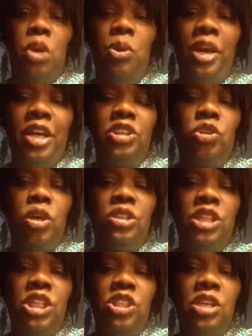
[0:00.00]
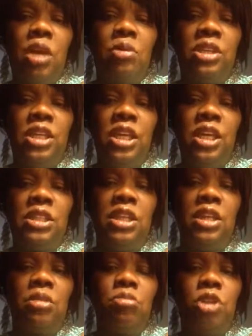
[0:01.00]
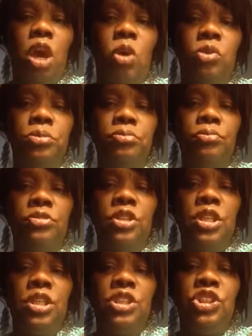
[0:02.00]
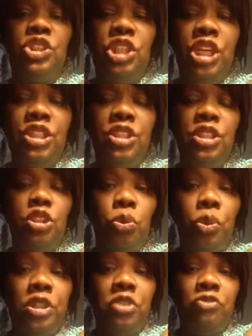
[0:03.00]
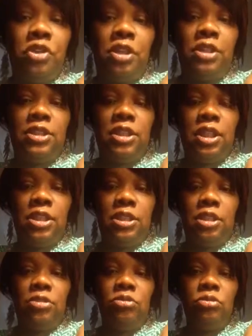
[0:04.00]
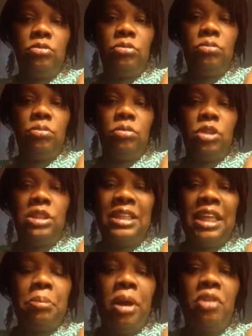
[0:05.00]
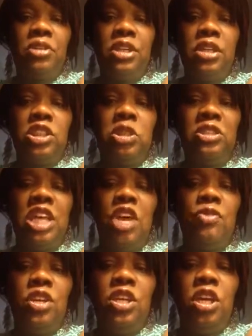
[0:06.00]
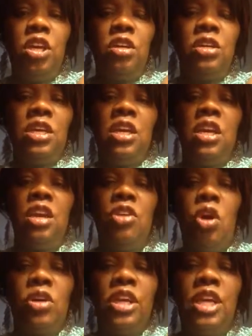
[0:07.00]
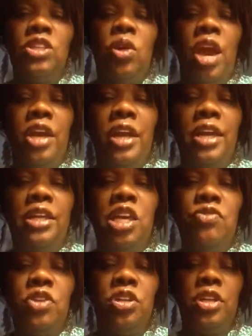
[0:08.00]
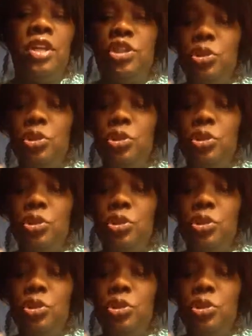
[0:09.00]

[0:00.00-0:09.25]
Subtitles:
We got to start teaching our kids, let them know Jesus is the reason for this season. It's not about gifts. Because every year, your kids don't have that gift under their